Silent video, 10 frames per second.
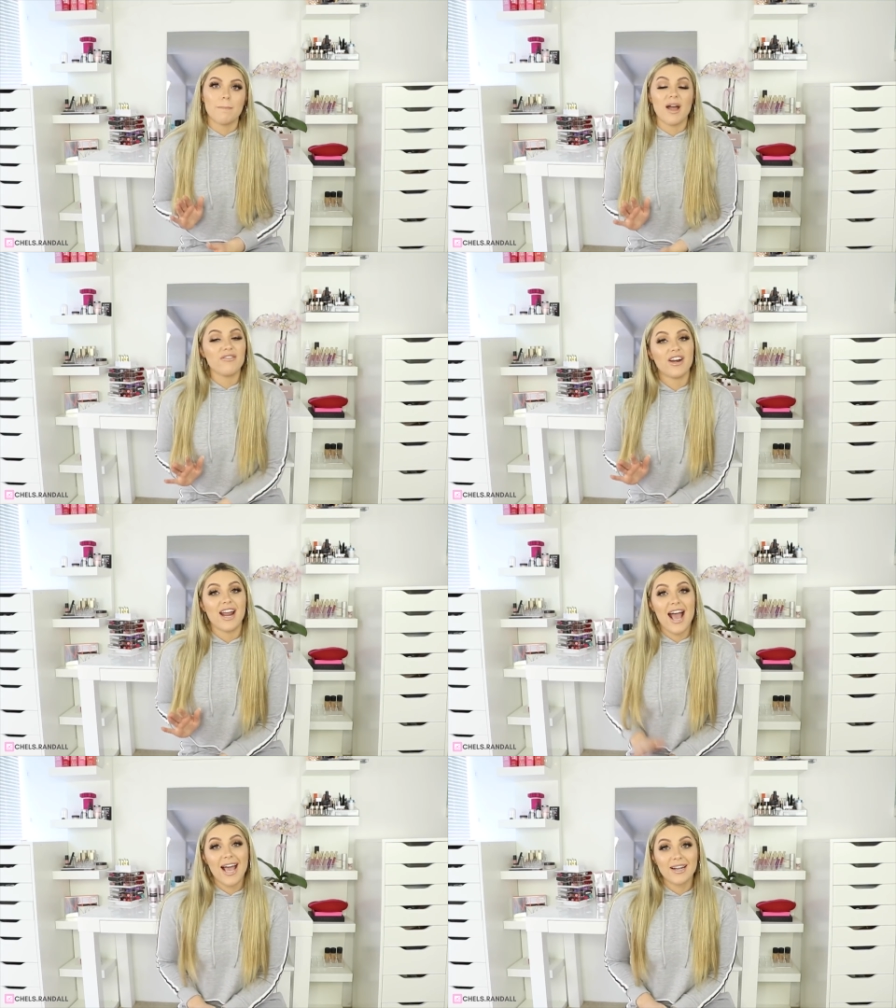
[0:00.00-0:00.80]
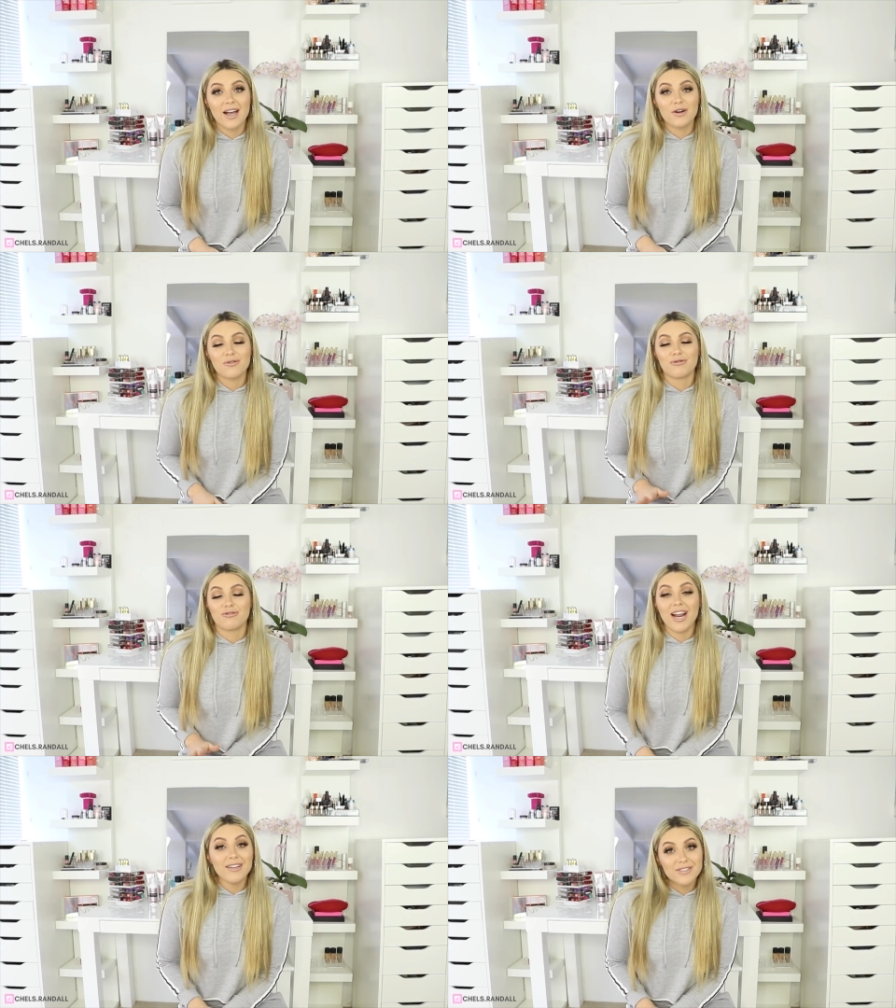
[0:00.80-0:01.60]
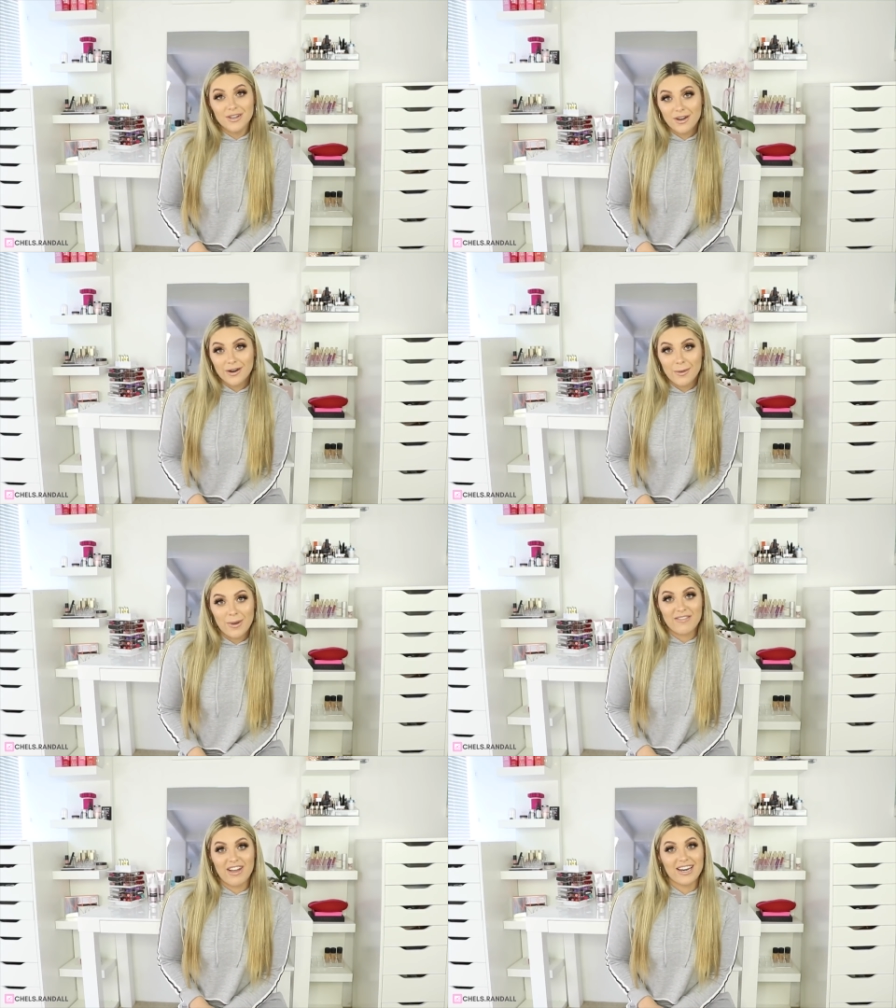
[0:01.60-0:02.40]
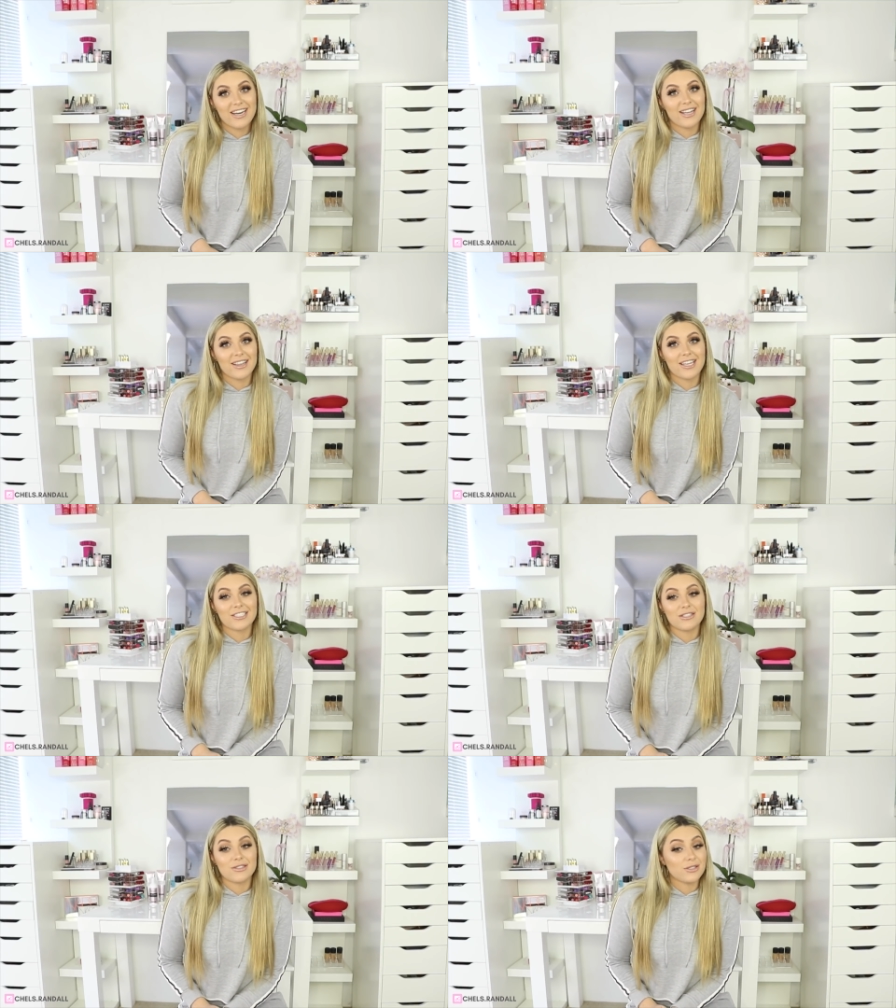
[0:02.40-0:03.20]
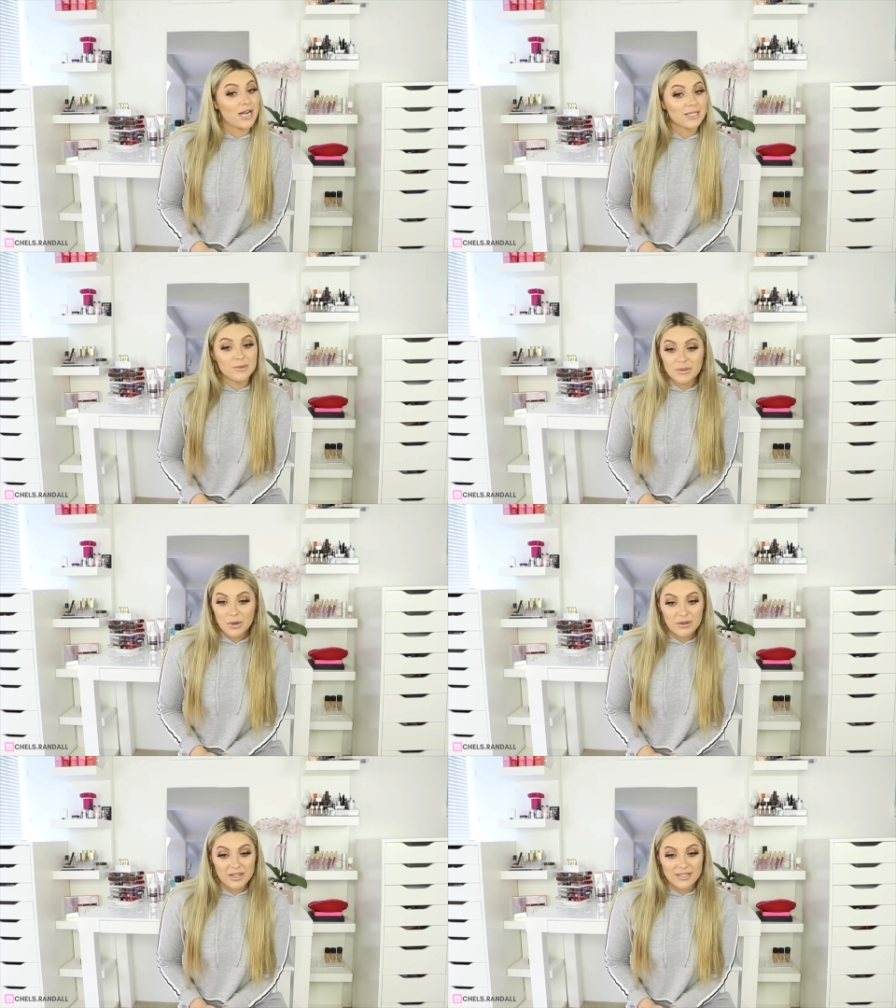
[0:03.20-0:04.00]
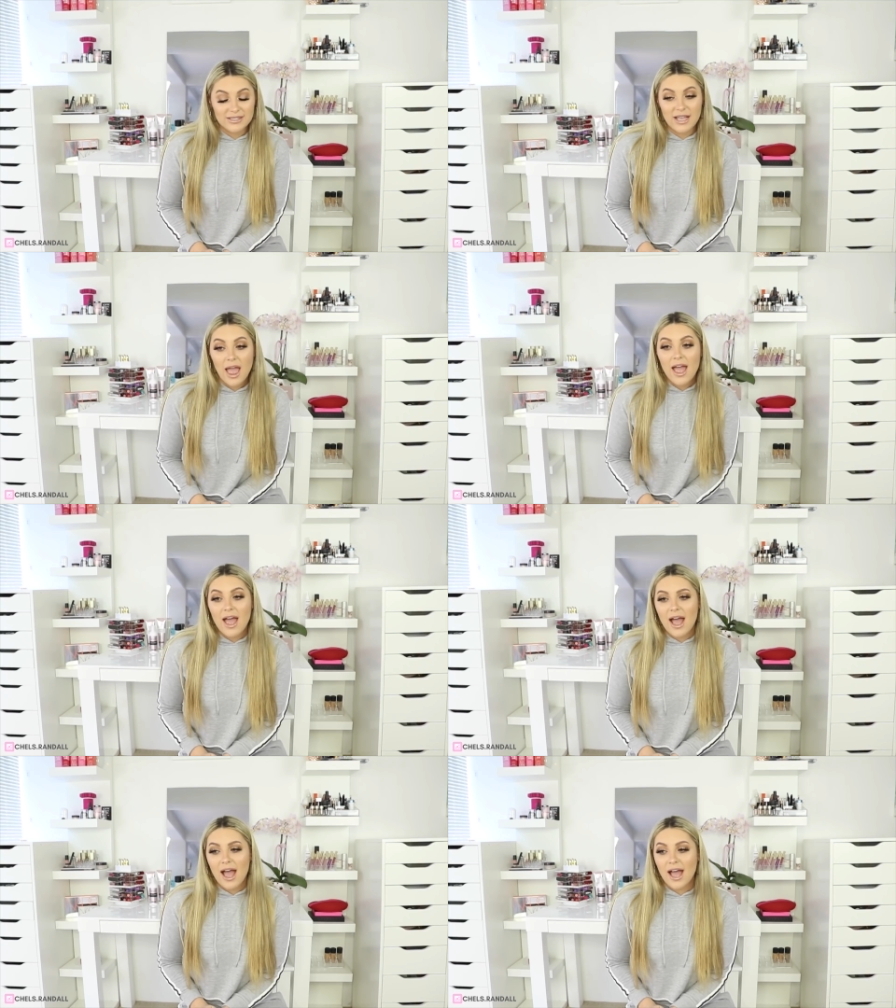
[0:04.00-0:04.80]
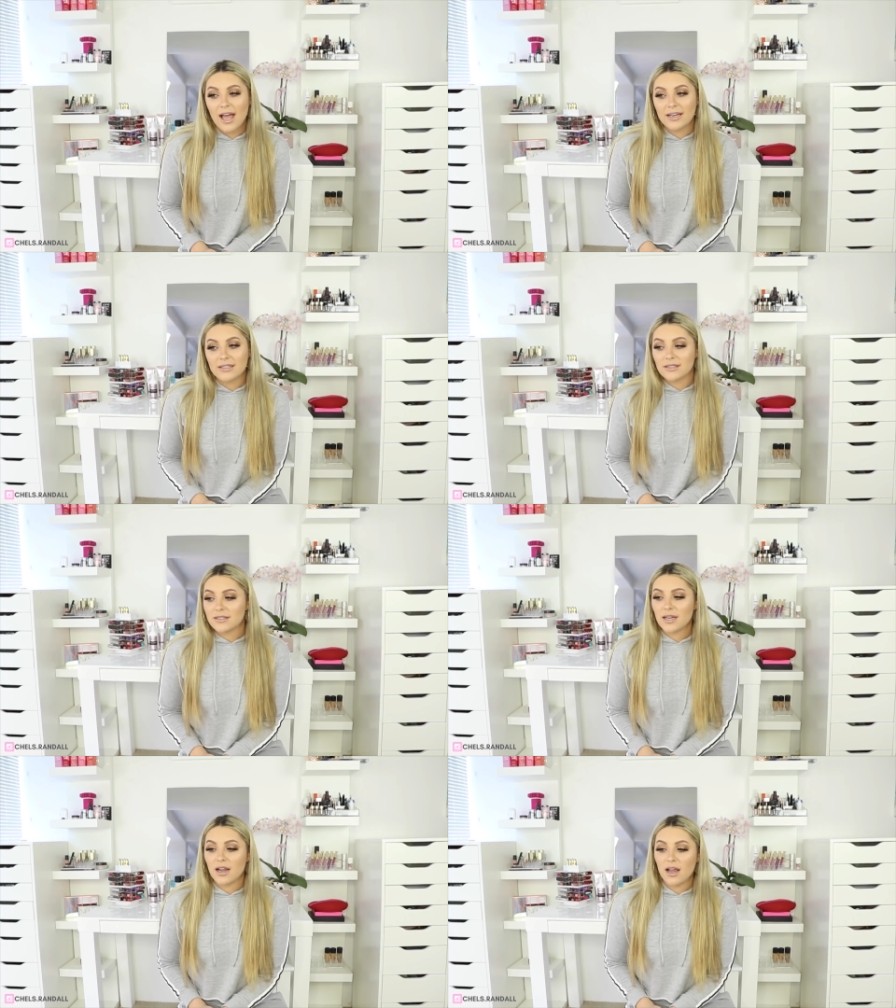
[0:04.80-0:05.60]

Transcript: My friend Hannah raves on about Vanity collections. You guys would know this. And